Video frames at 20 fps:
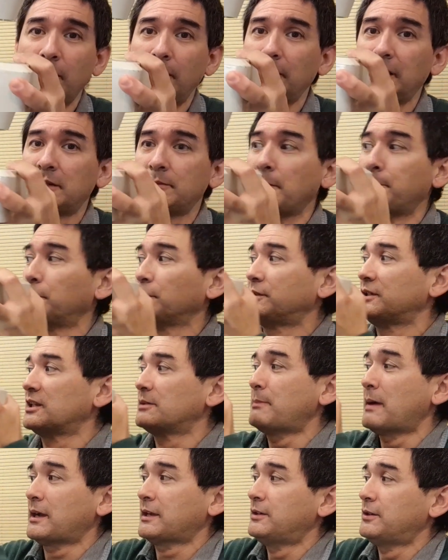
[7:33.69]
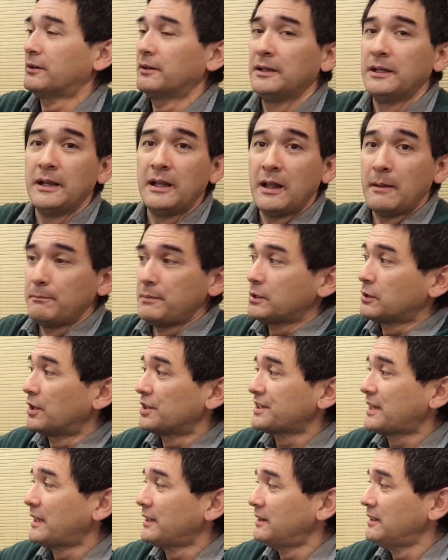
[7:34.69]
Let me put this back here,
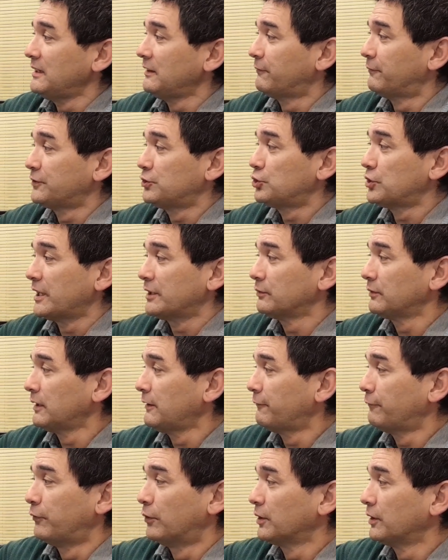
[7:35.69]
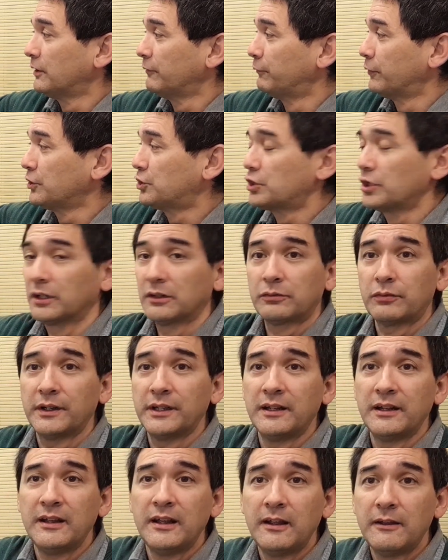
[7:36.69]
because I think generally for, for
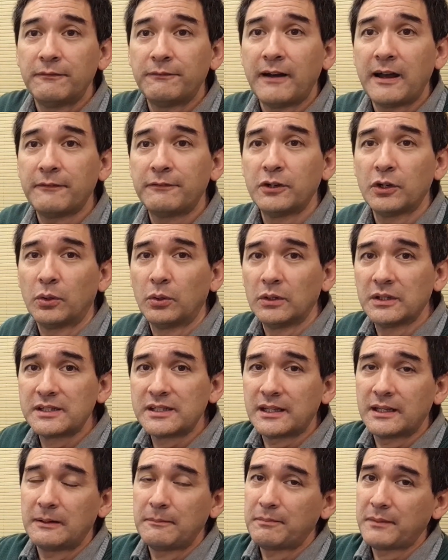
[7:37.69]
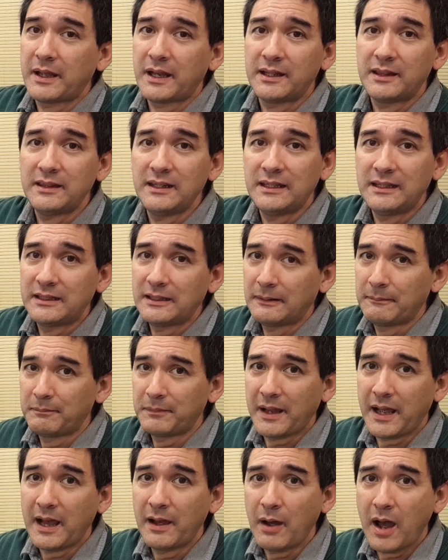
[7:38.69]
children, five-year-olds, um, I think um,
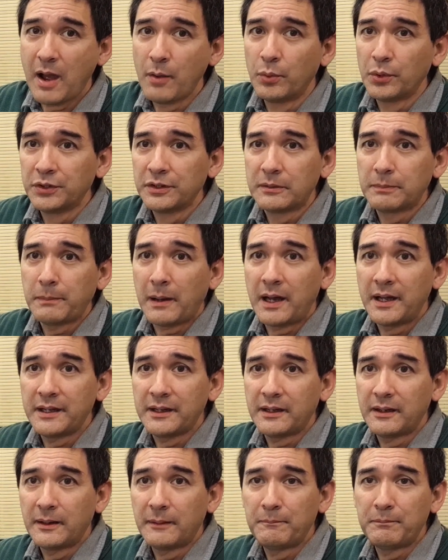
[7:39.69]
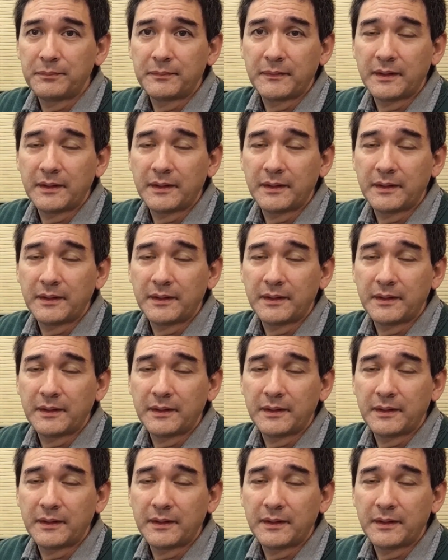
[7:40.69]
I, I wouldn't buy um,